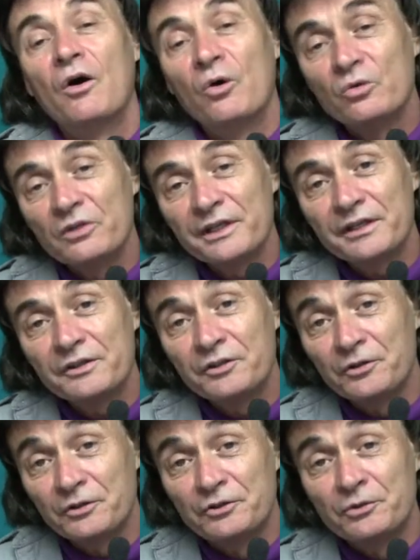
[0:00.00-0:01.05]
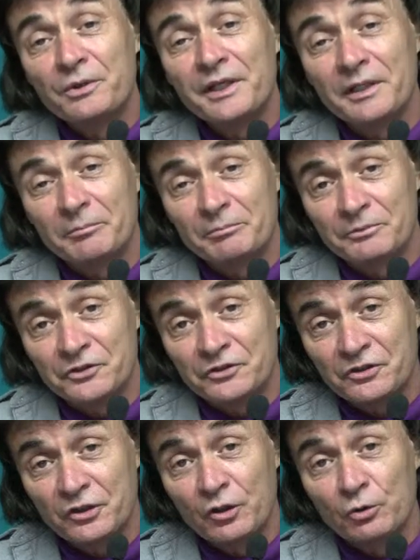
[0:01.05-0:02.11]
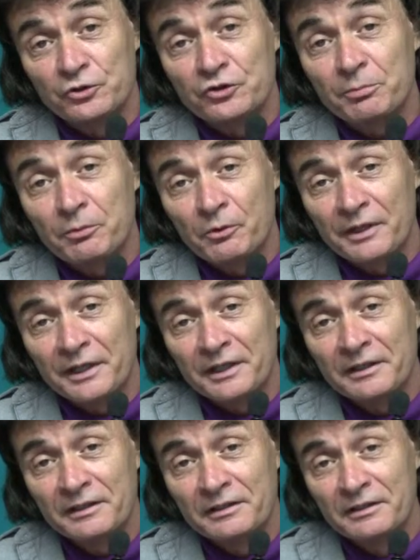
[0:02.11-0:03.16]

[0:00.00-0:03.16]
Only in your dreams, ghost boy.